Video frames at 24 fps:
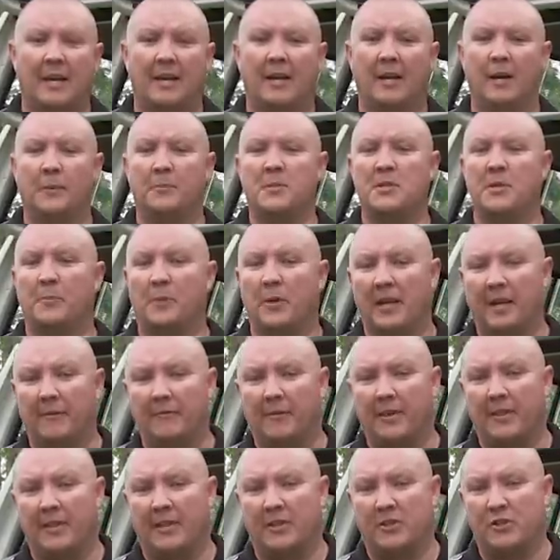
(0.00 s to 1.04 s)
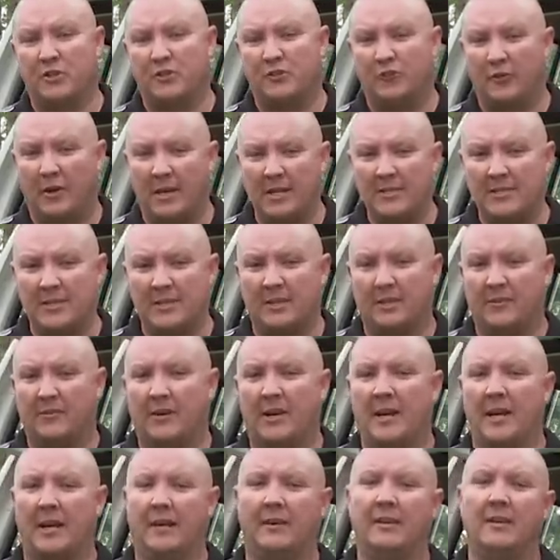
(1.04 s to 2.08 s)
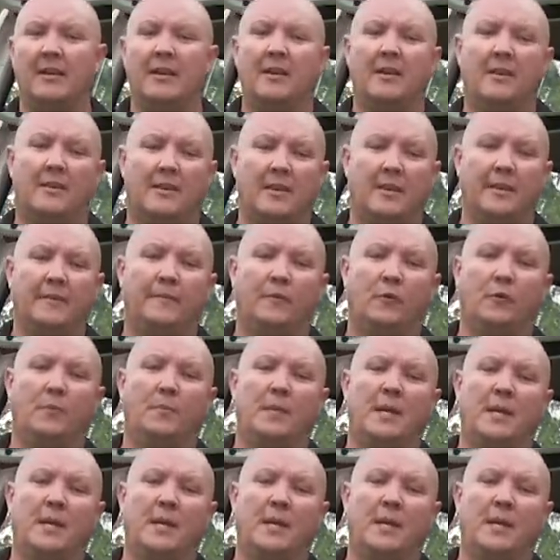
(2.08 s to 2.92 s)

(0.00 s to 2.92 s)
it helps to bring everything straight to the ground, therefore